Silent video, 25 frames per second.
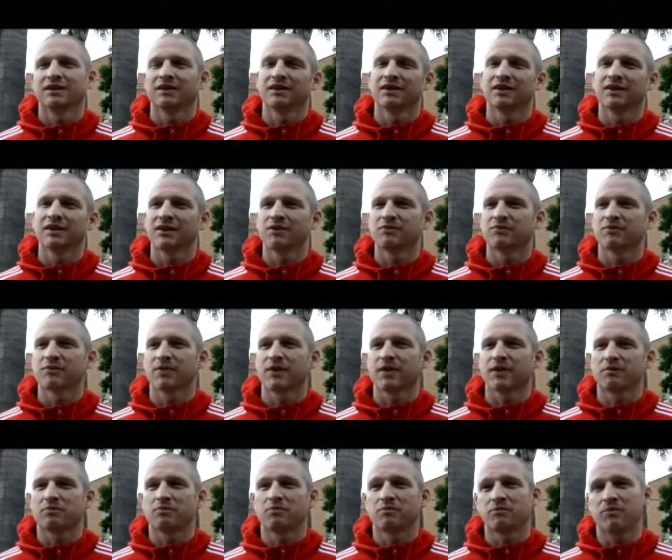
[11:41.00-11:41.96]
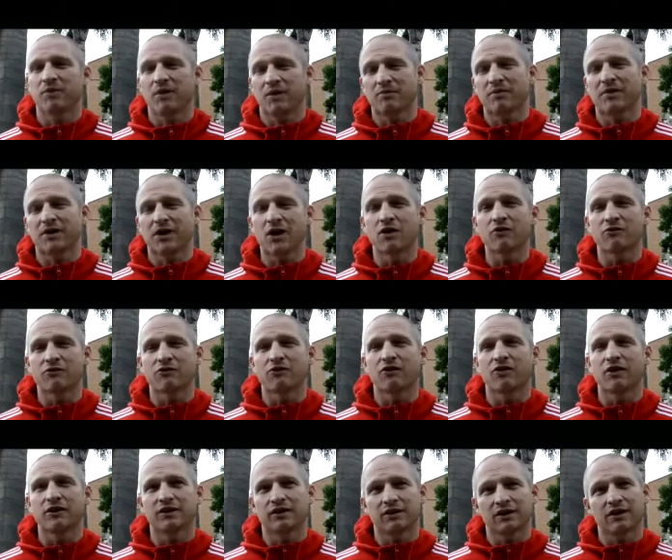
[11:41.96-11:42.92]
Um, I mean,
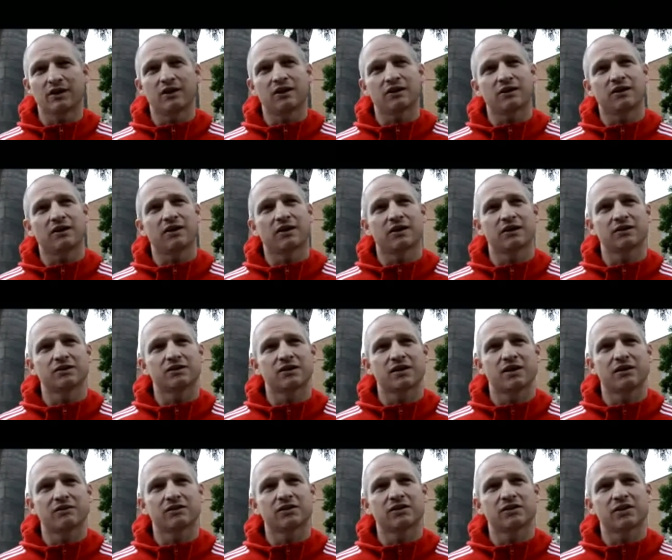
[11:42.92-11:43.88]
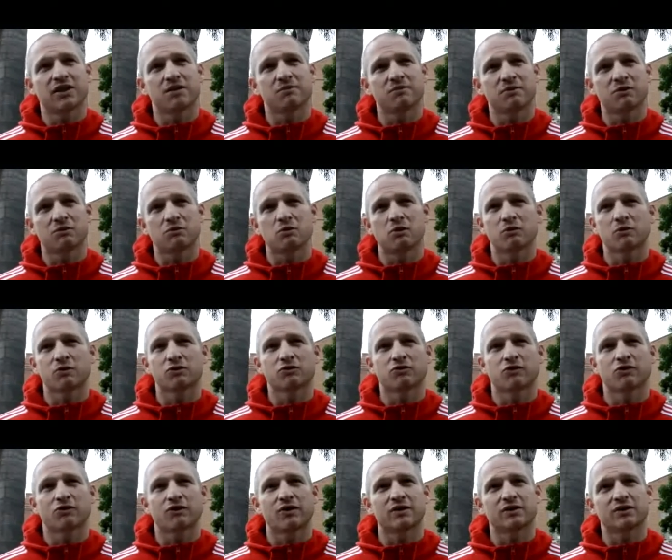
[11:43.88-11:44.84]
overridingly, I'd like us to have a statement of what we're
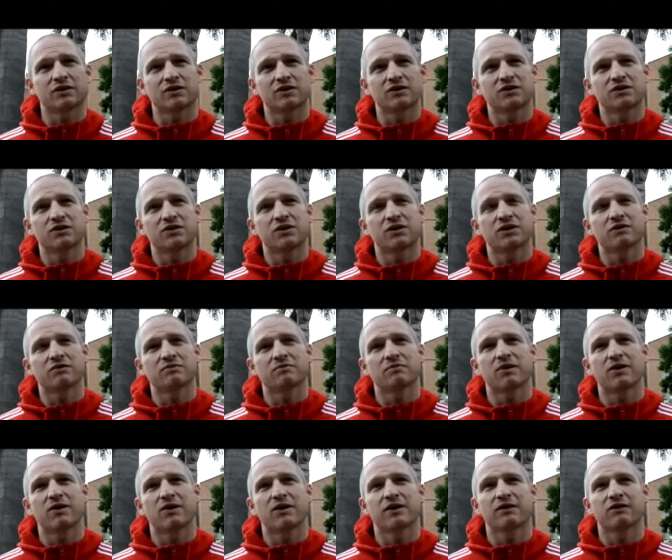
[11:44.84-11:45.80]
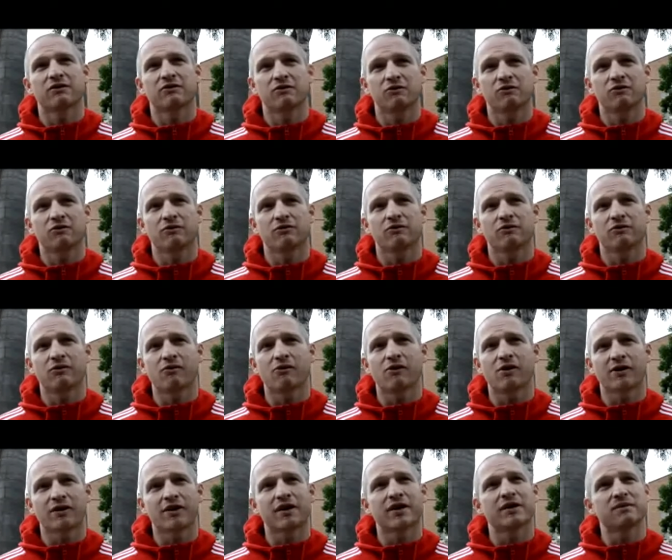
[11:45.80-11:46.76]
trying to actually achieve by through for
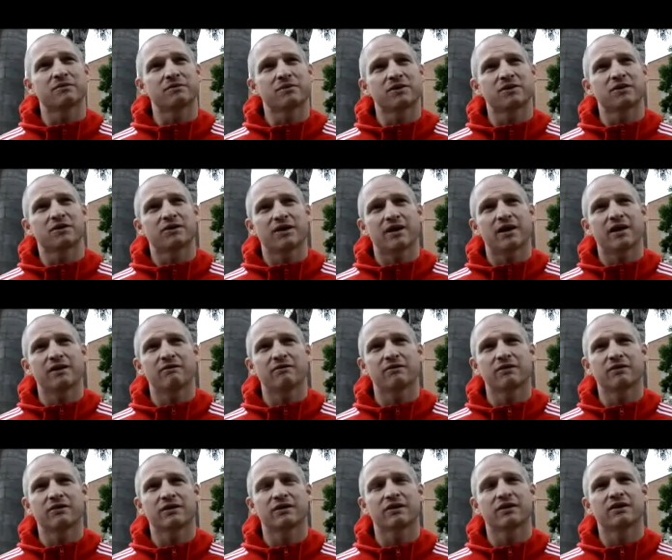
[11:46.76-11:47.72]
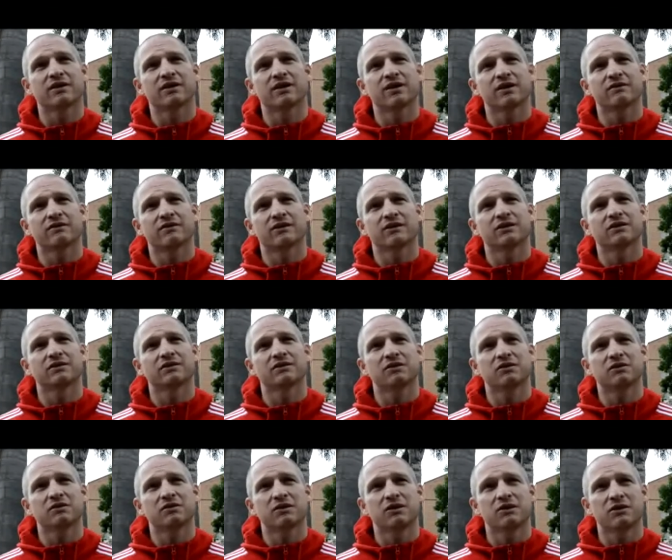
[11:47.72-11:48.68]
our game, so that everything can have a
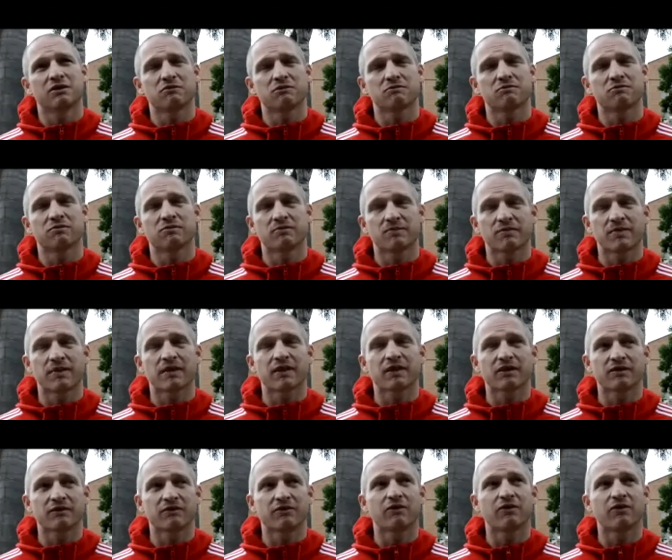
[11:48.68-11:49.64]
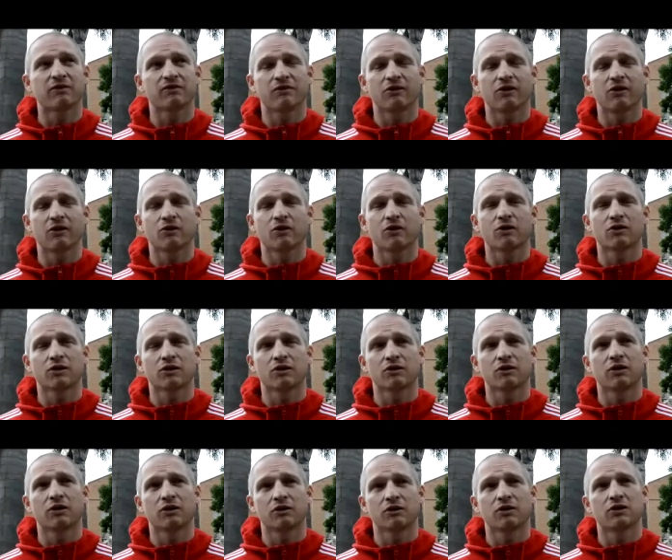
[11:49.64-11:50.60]
you know follow along a,
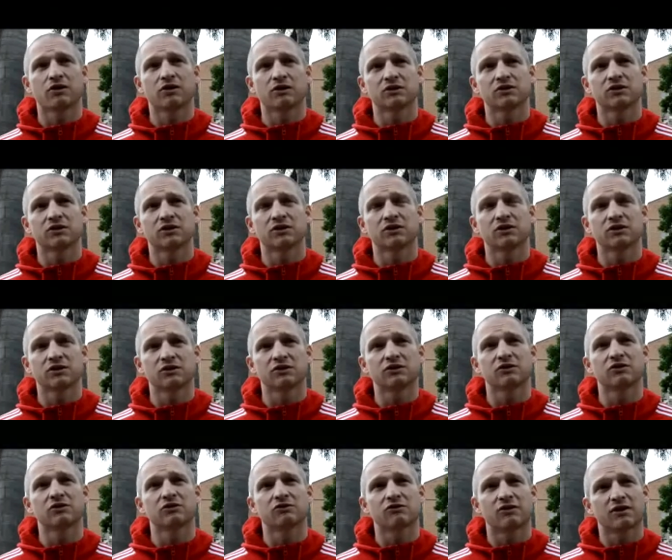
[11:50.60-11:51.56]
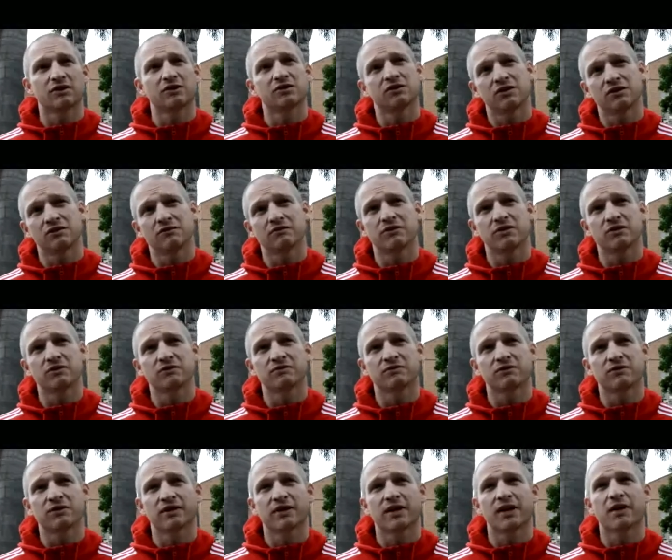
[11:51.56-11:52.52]
along a consistent strategy hmm. and vision
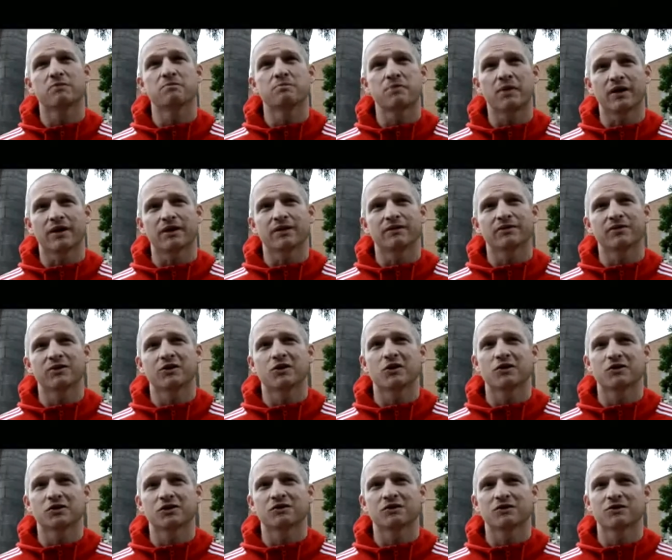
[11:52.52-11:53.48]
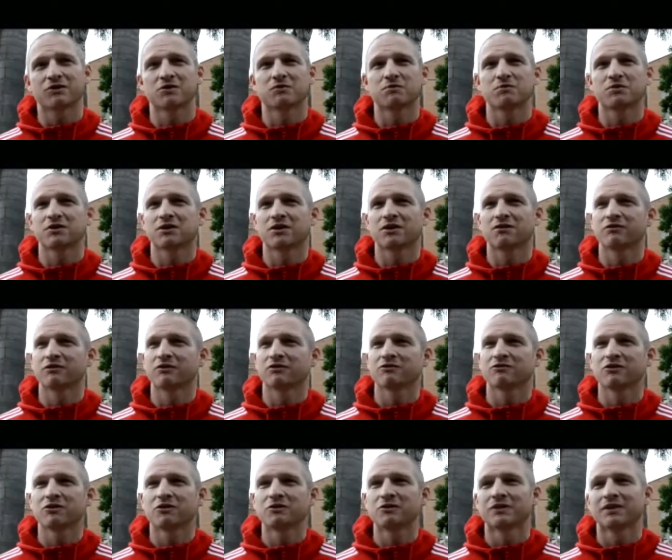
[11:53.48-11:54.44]
for the game. But if you're asking for a specific
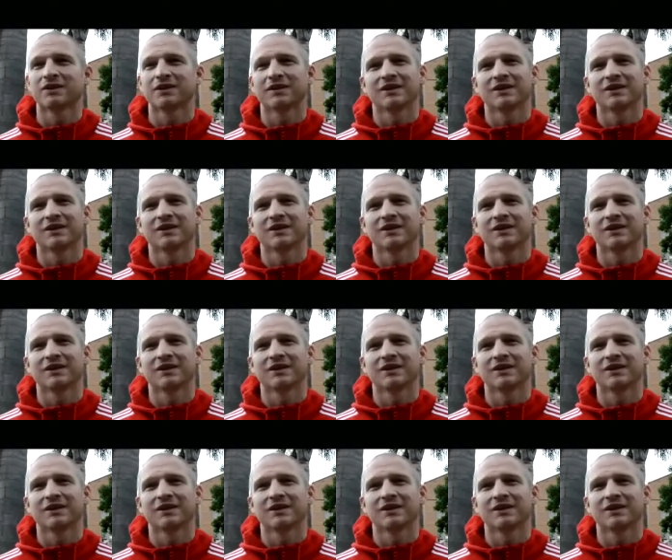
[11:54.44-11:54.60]
rule,